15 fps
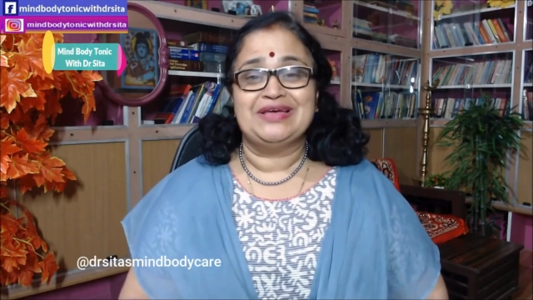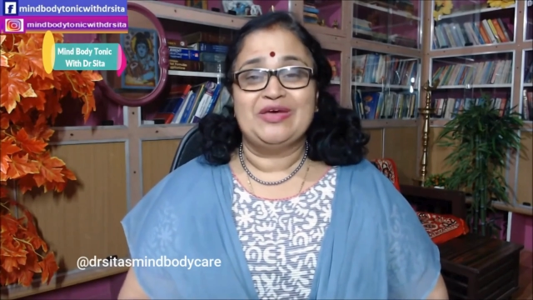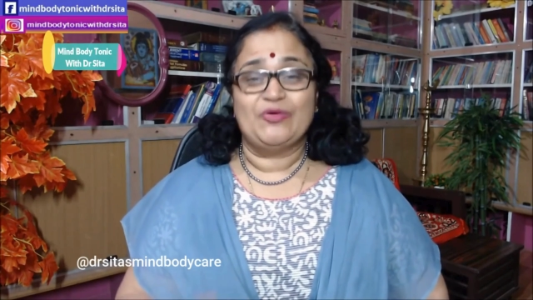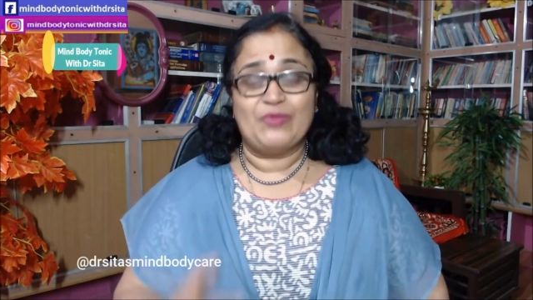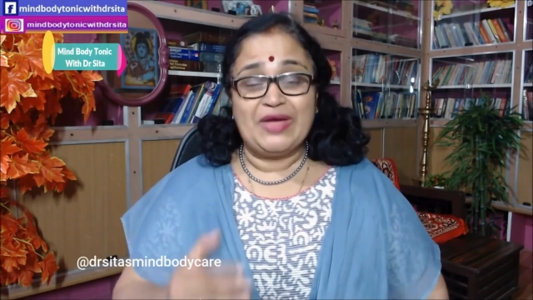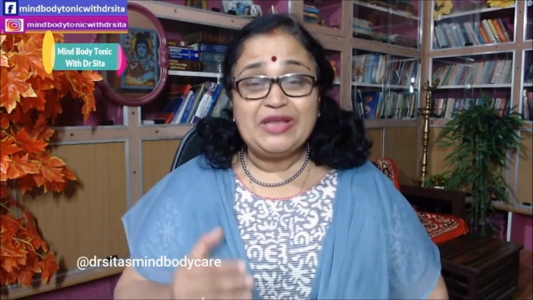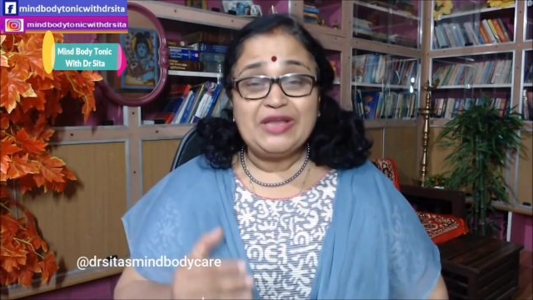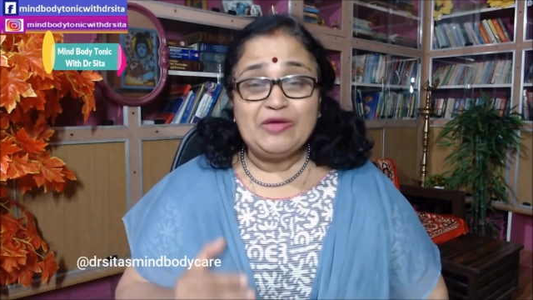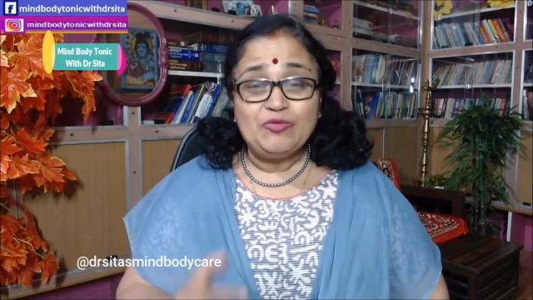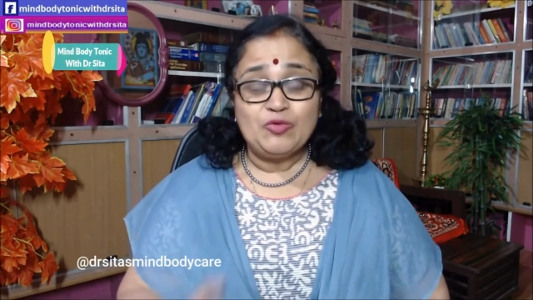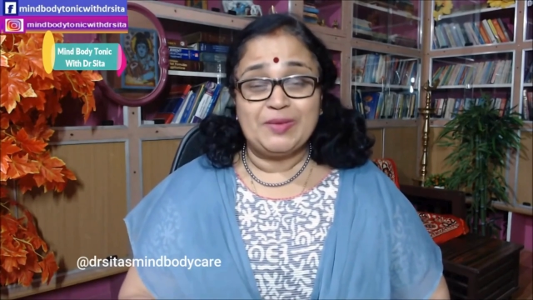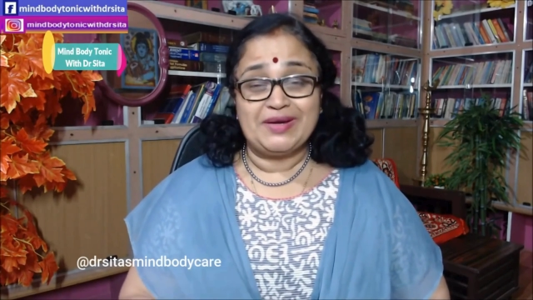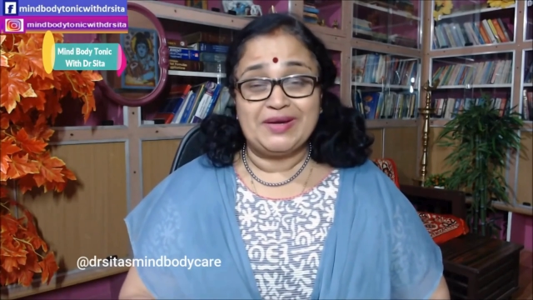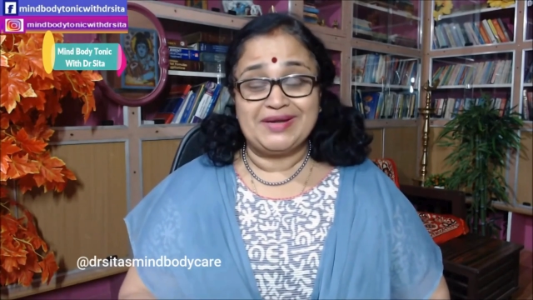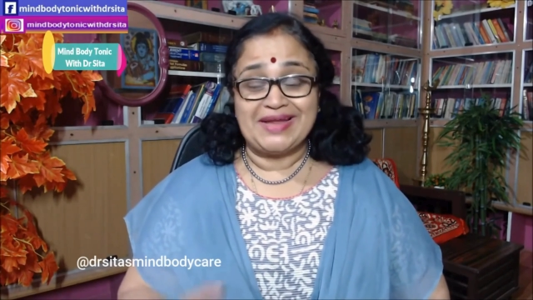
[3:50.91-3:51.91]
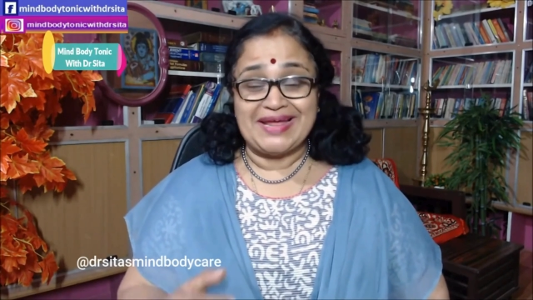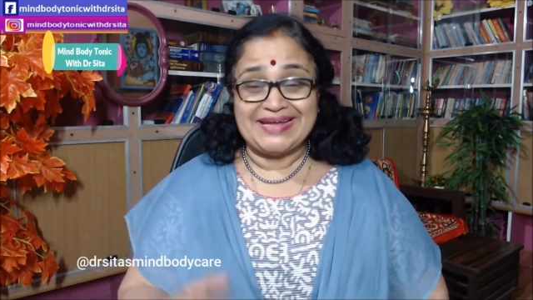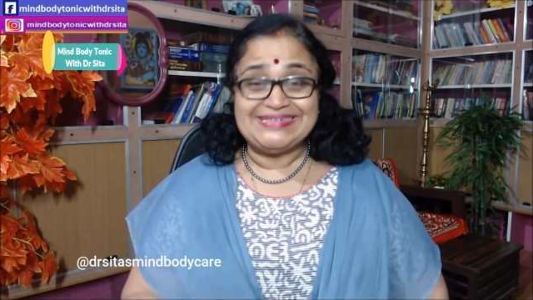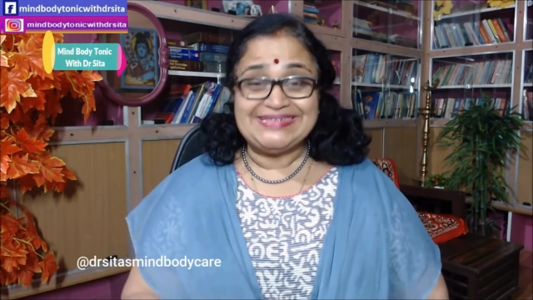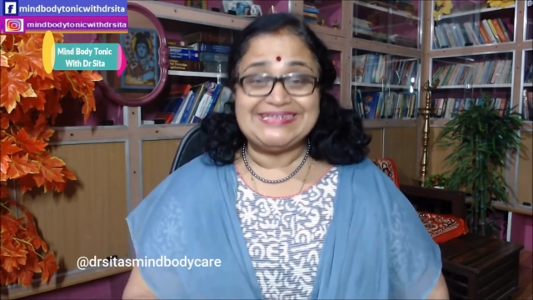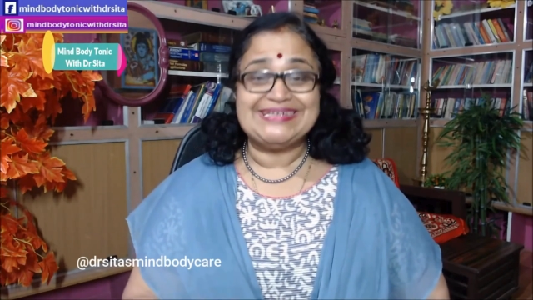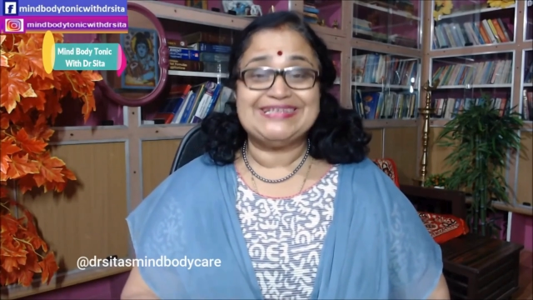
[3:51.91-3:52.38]
when a woman
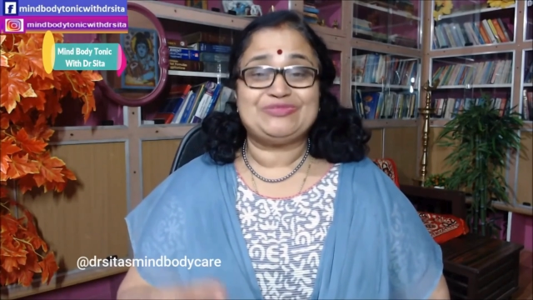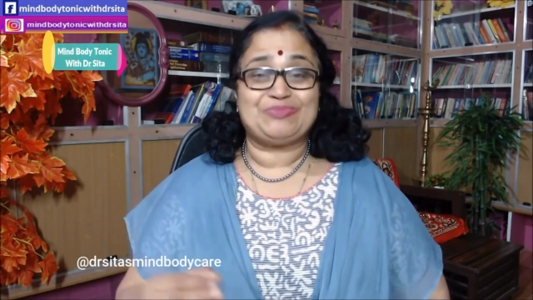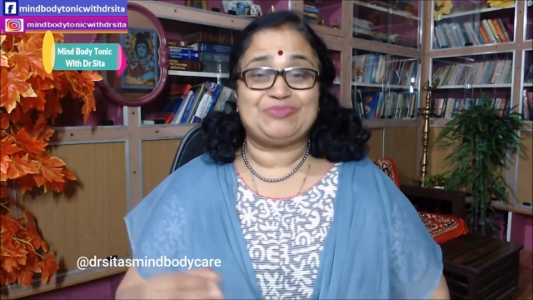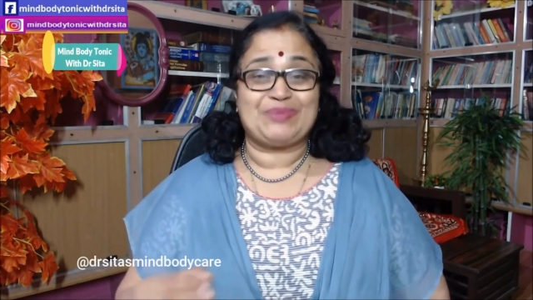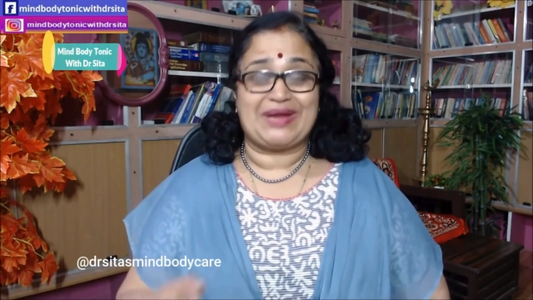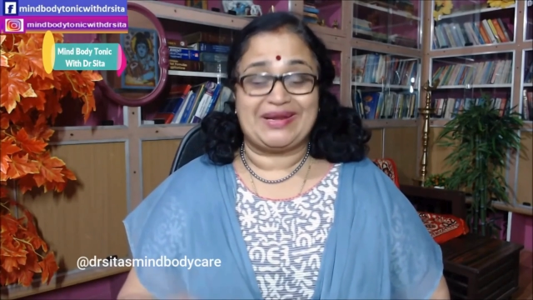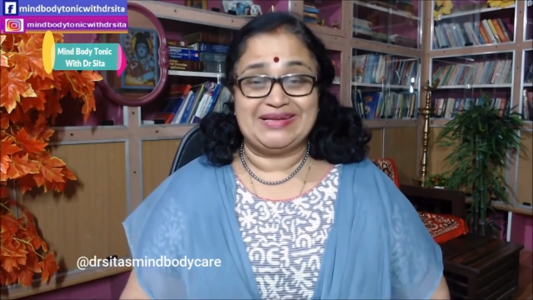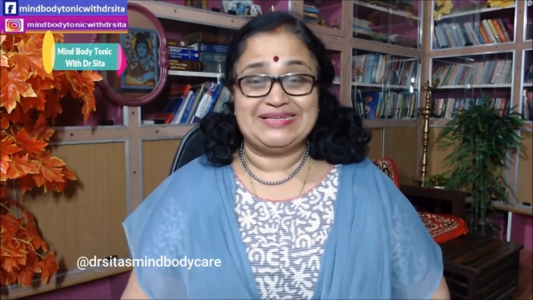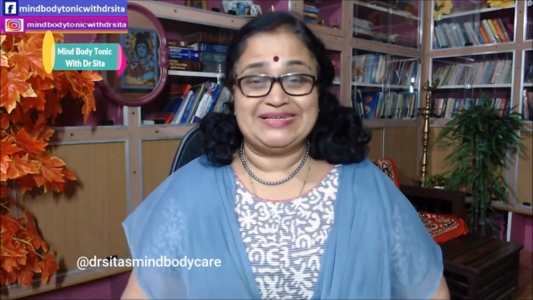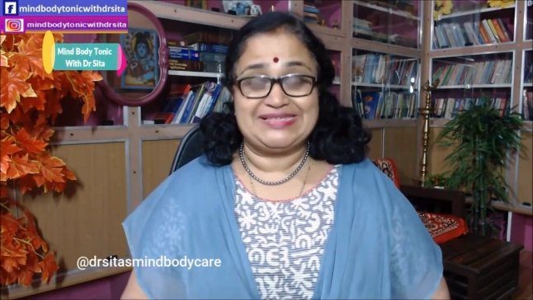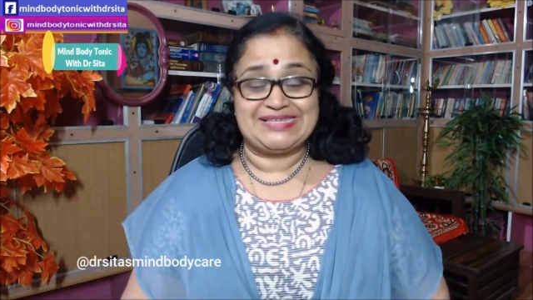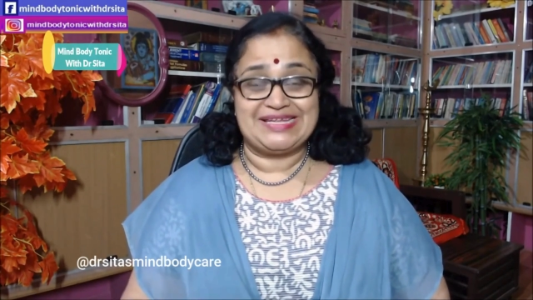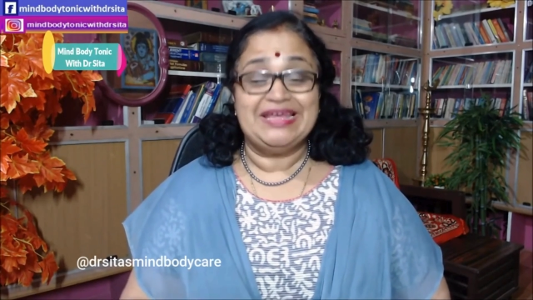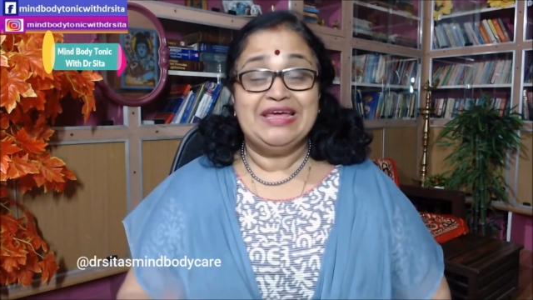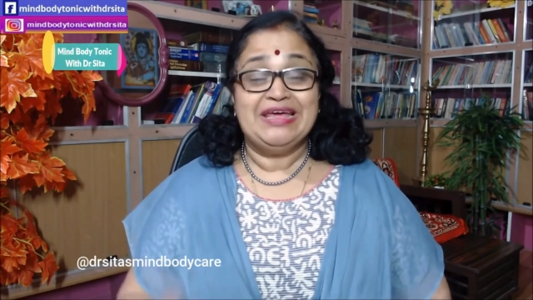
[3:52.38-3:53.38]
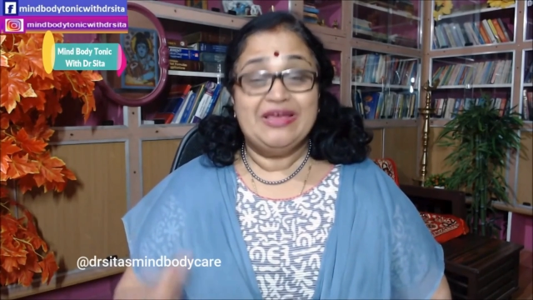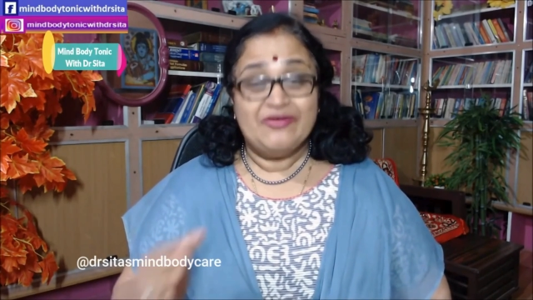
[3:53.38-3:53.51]
enters pregnancy